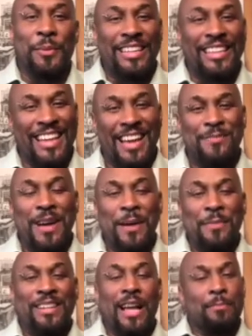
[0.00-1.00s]
thing I'm
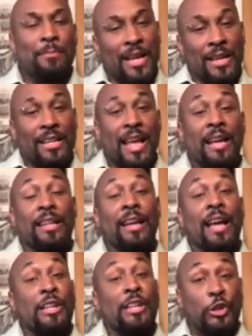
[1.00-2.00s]
not going to act like
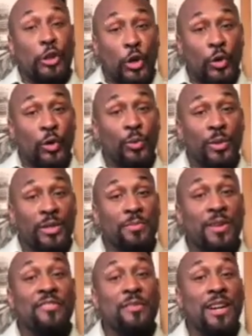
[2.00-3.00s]
I know what the
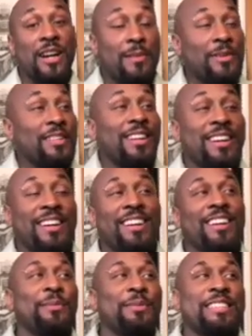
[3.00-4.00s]
Prophet Muhammad
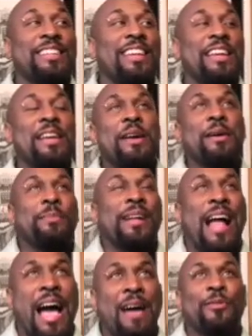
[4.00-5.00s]
was thinking, but
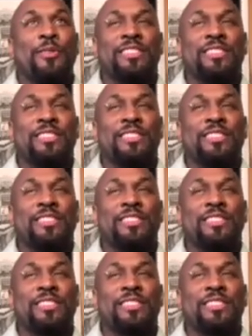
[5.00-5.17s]
I personally